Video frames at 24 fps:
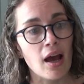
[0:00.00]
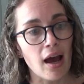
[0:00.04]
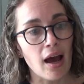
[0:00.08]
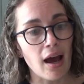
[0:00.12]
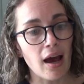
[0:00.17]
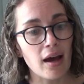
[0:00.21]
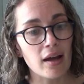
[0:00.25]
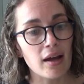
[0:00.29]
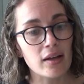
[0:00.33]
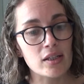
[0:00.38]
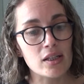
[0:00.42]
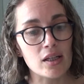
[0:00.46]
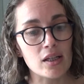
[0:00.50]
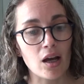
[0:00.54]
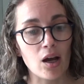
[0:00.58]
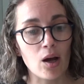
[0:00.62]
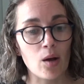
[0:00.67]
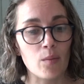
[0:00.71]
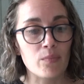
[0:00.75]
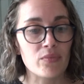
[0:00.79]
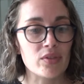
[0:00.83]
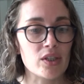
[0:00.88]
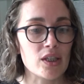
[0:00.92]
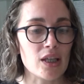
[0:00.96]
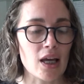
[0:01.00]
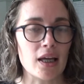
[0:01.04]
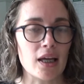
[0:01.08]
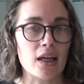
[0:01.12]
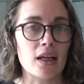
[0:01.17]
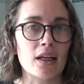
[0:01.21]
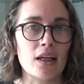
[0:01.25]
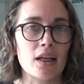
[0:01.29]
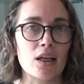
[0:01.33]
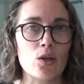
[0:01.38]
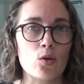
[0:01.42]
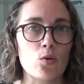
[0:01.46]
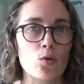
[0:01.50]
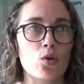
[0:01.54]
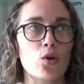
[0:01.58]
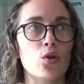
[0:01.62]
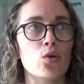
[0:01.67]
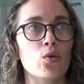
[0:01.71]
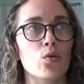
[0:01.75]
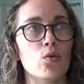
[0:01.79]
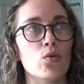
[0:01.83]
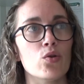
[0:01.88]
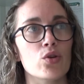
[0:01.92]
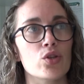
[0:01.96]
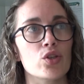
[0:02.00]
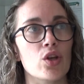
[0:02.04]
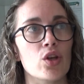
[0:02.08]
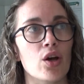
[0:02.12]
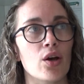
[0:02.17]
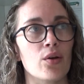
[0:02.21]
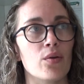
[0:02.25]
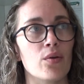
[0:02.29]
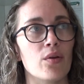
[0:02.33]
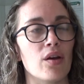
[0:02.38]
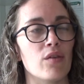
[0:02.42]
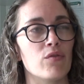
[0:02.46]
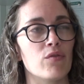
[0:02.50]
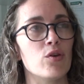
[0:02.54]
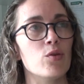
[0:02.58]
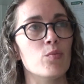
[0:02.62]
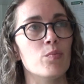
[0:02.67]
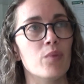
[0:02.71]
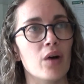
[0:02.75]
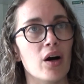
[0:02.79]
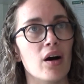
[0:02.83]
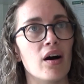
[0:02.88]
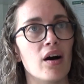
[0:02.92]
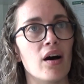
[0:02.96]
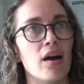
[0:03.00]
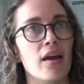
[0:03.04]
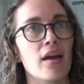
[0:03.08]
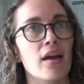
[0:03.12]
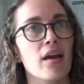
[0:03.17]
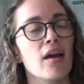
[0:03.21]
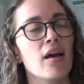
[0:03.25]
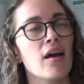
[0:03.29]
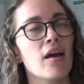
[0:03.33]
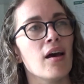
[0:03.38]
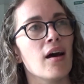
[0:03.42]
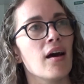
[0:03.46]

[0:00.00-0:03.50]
And secondly, you can also, if you buy,